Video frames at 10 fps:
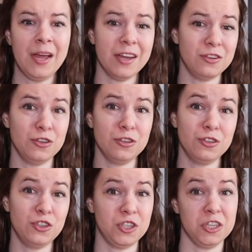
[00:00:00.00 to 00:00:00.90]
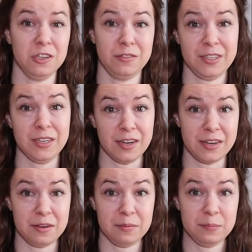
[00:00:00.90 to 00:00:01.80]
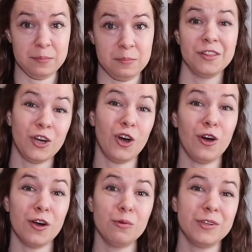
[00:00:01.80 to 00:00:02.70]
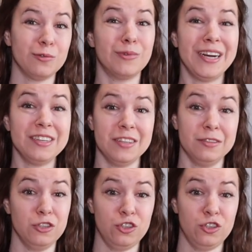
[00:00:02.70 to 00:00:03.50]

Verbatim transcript: and took the sheriff's gun. The car was wrecked in the